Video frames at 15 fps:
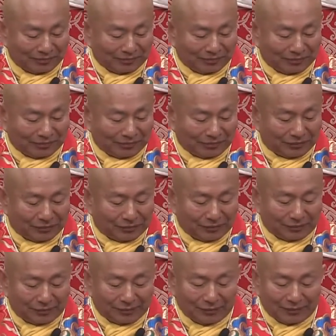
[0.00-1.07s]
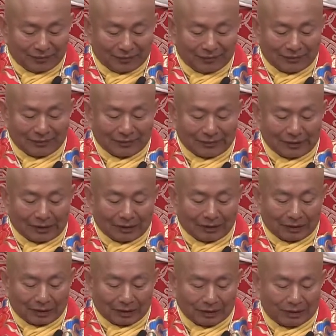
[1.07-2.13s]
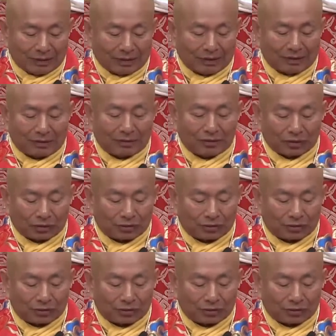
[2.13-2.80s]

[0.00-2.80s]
So he has wisdom.